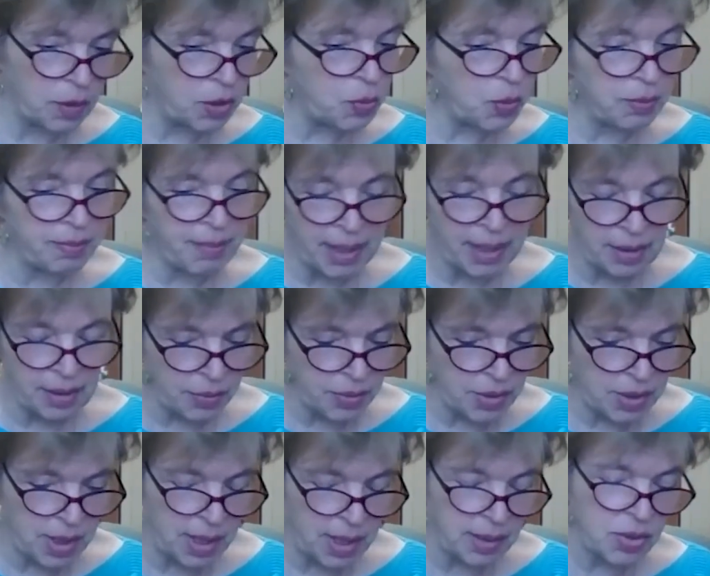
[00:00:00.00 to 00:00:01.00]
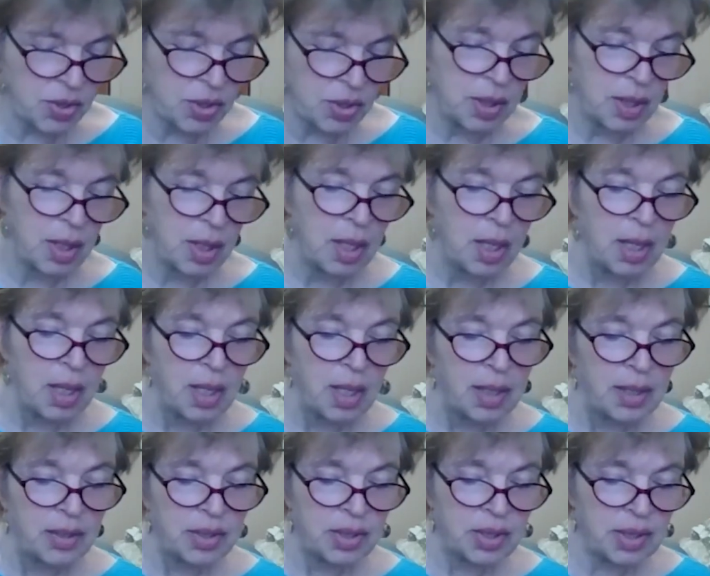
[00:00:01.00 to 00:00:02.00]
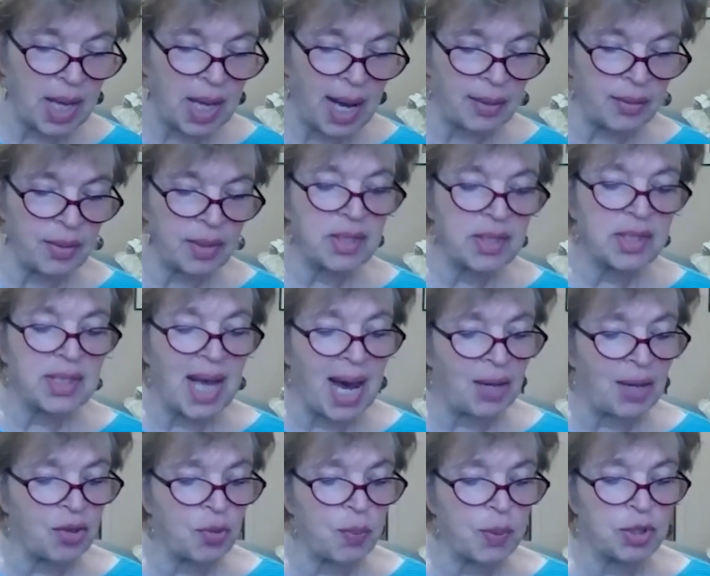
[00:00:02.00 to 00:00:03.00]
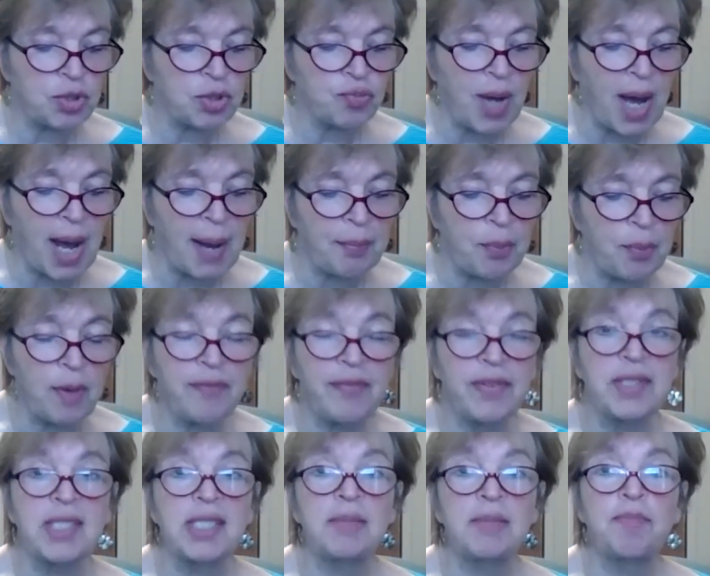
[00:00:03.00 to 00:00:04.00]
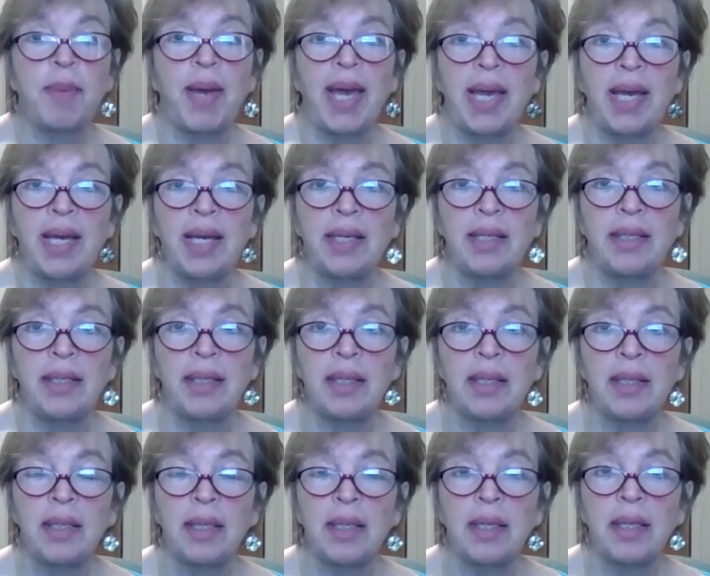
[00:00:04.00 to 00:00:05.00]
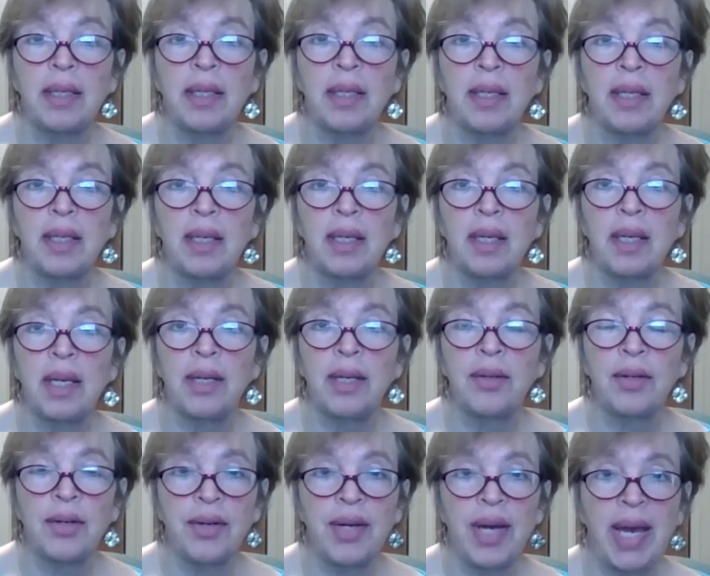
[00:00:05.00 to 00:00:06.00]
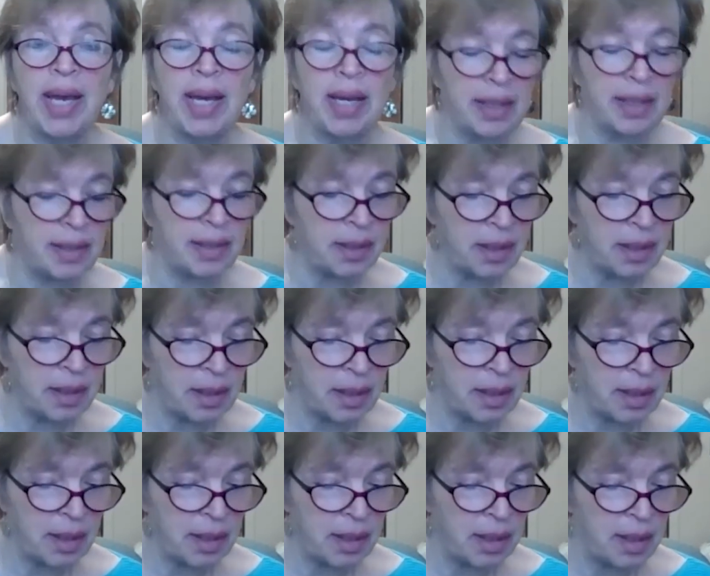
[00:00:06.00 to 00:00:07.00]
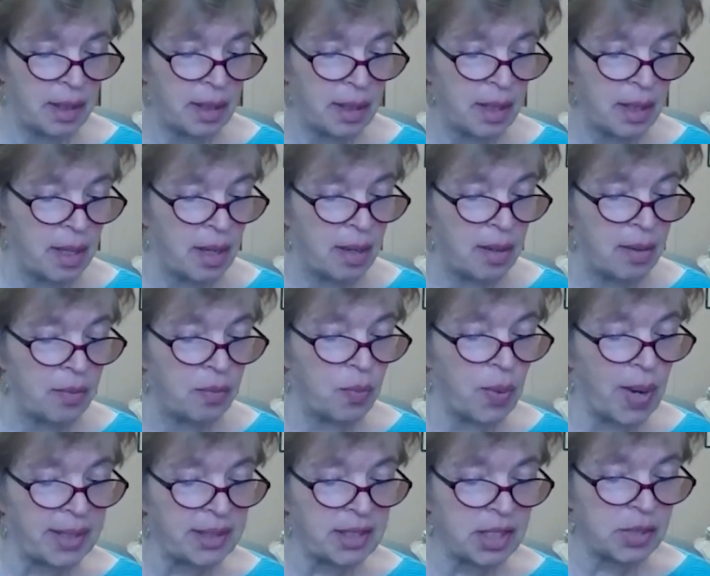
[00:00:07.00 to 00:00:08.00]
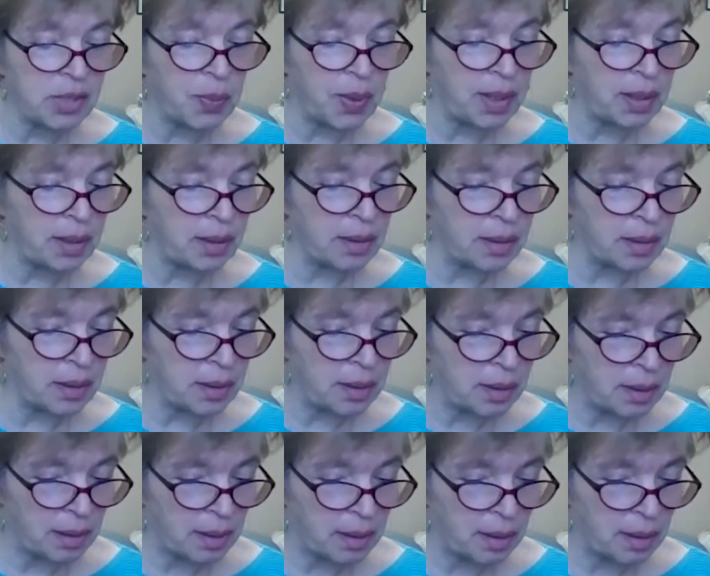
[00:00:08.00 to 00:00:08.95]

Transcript: which would make no sense. That doesn't make sense. South, South will drop off a spade in her hand. West will